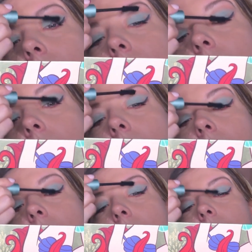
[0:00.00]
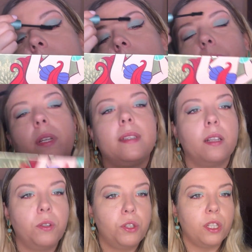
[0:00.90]
decided that
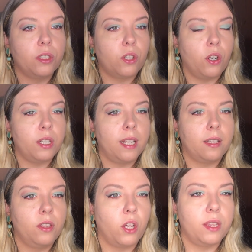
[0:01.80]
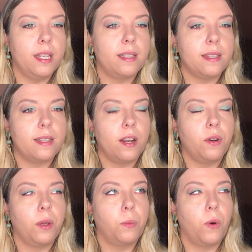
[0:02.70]
resolutions are not
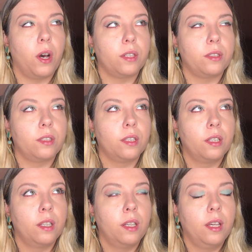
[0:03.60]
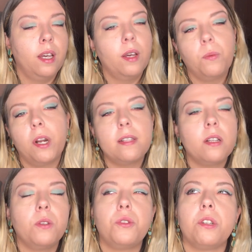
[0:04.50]
necessarily what
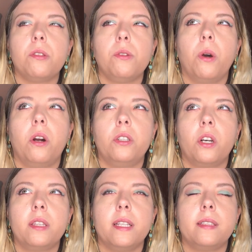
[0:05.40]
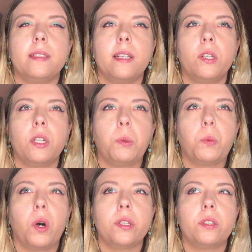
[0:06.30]
resolutions, you know, are not necessarily
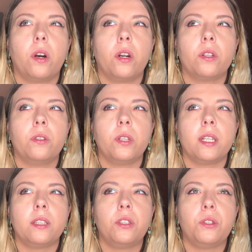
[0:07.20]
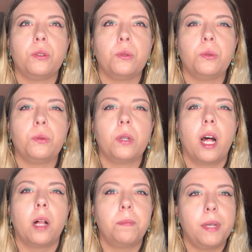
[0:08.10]
what are going to
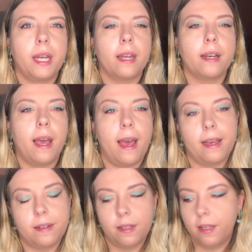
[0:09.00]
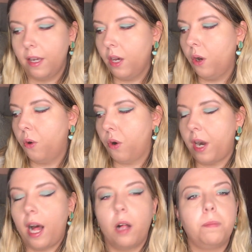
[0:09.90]
help me get ahead or
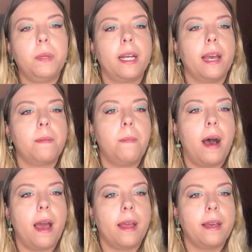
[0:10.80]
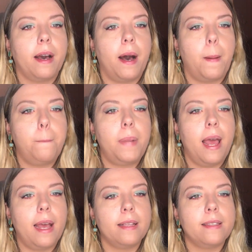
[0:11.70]
help me get my
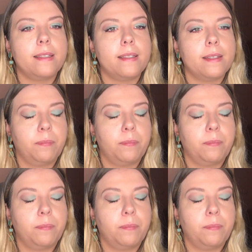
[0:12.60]
plans